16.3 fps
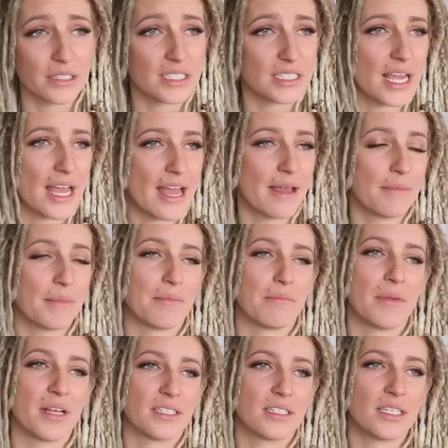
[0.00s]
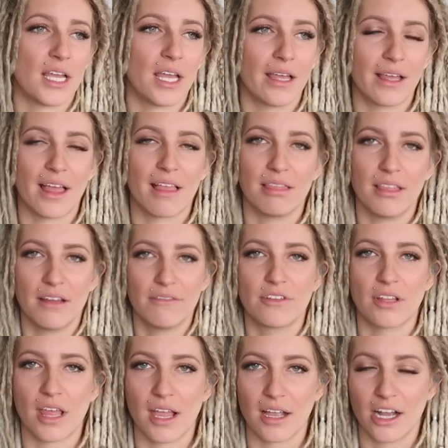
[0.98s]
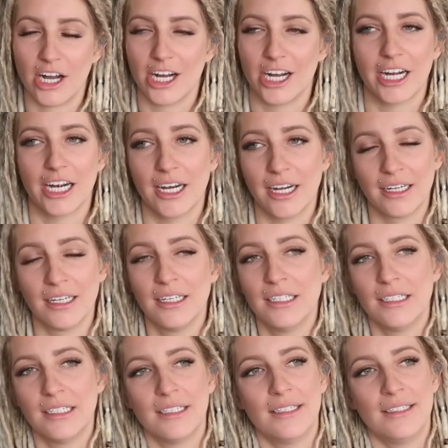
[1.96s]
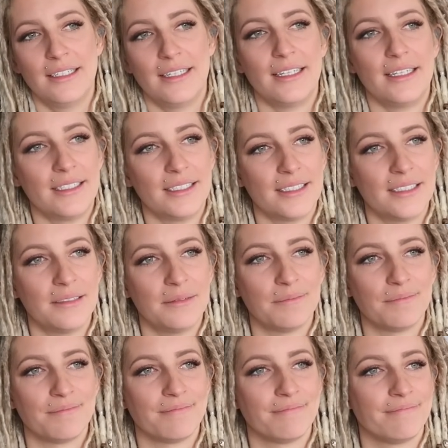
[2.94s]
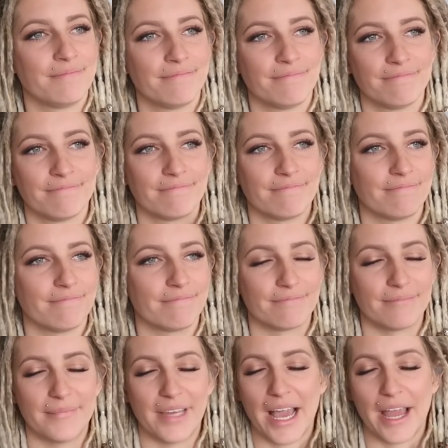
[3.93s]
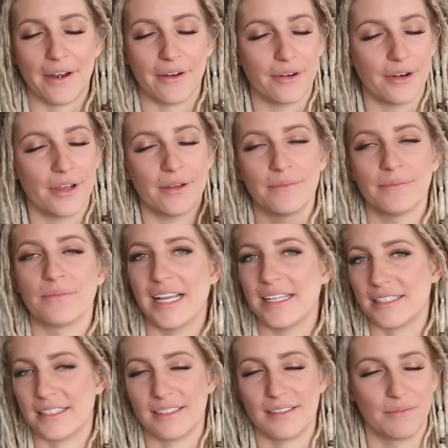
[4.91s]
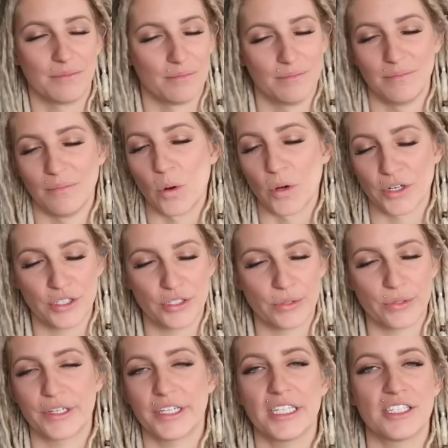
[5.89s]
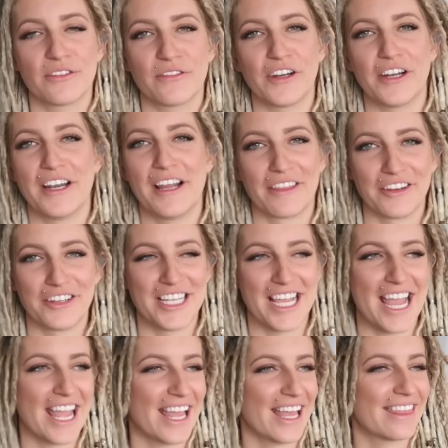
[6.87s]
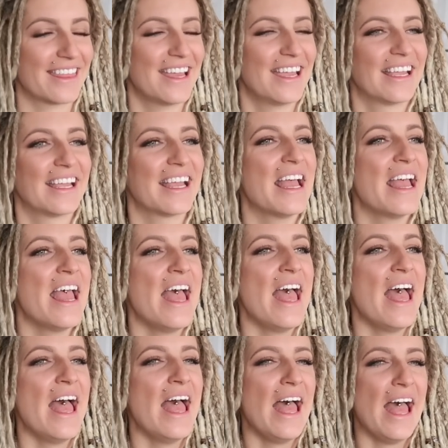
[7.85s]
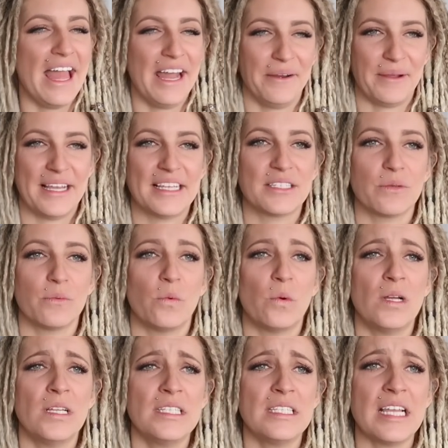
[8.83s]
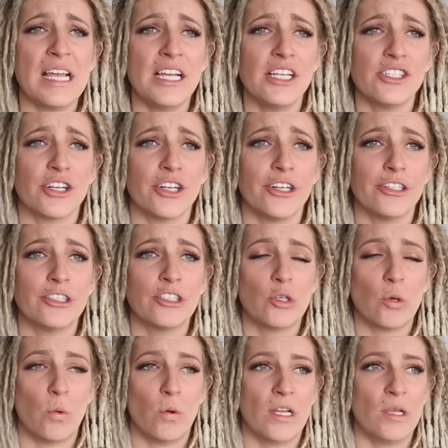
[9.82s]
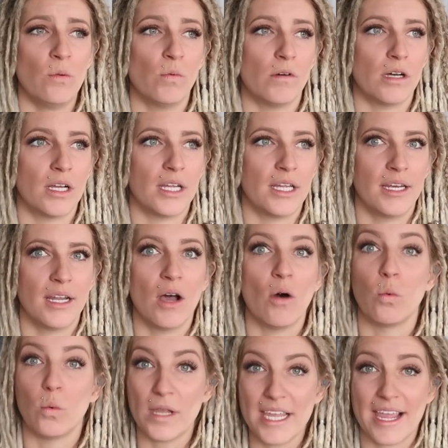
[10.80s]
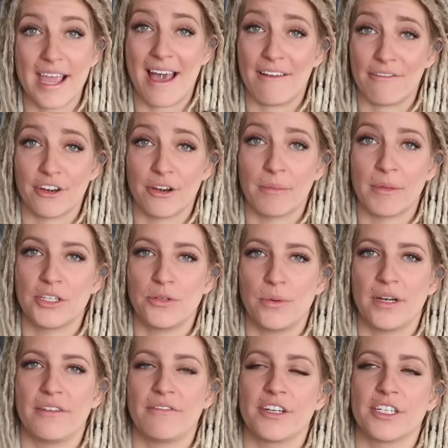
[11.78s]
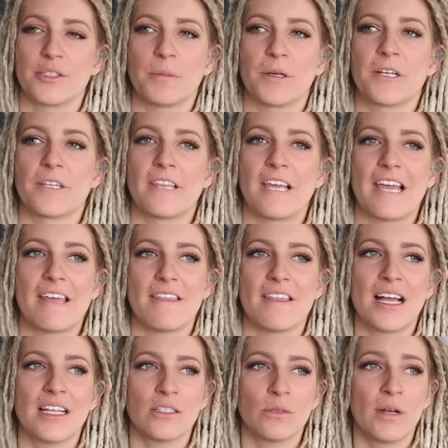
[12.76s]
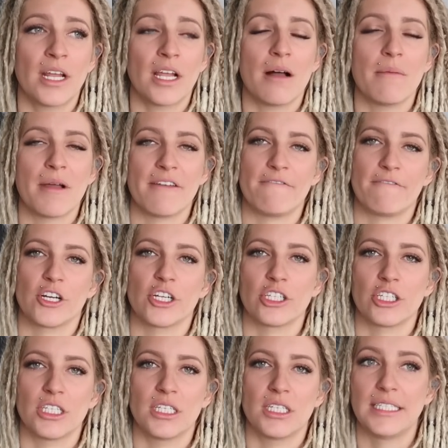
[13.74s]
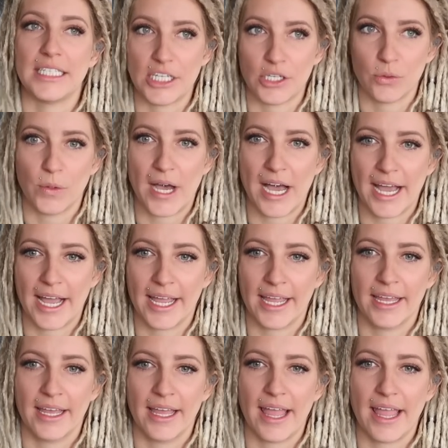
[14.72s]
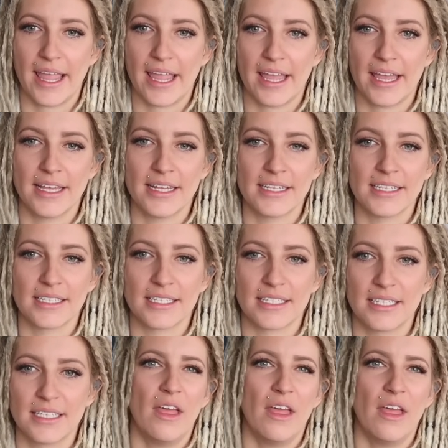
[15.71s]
one time at Mustang. I loved that car. Um, I don't know. That's more stories for another day, I think. Anyways, once I turned 21, a week after my 21st birthday, that's when I got my first DUI. And